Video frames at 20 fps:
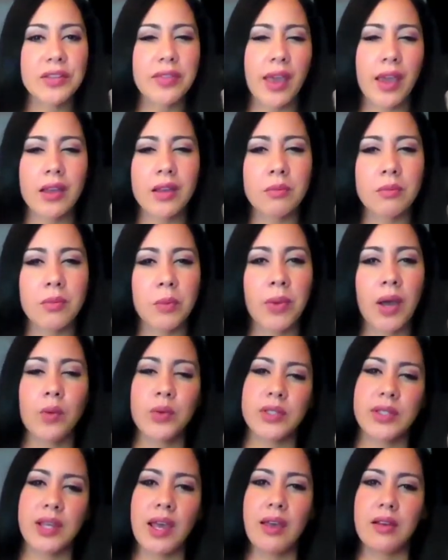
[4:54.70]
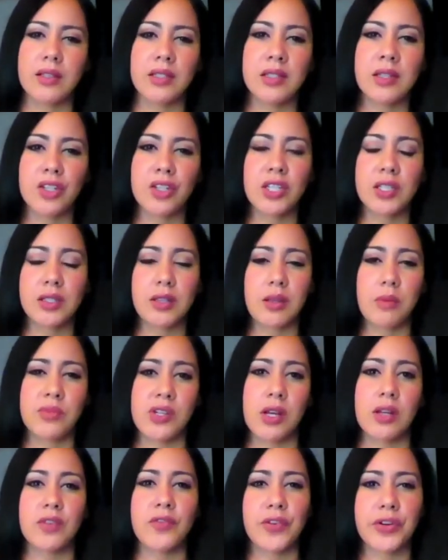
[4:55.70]
How did that come about? Was that a touchy
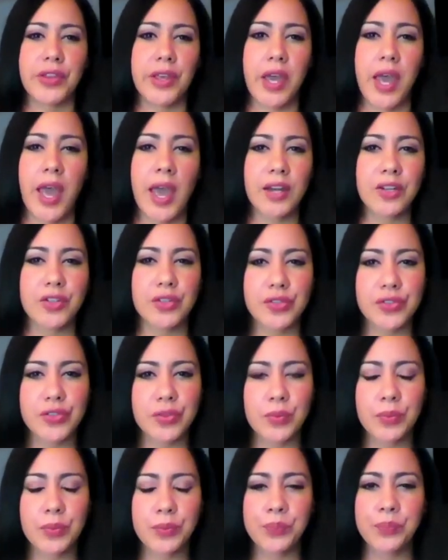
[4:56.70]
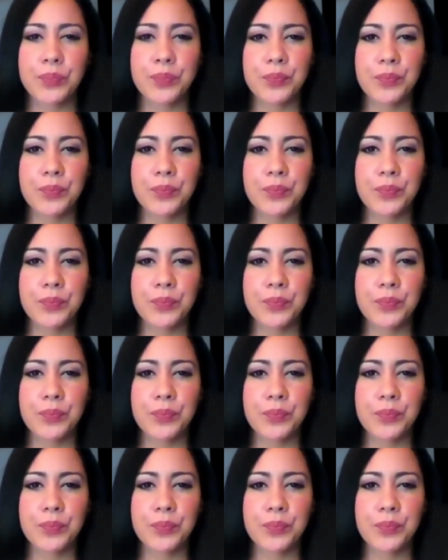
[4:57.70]
subject for the actors?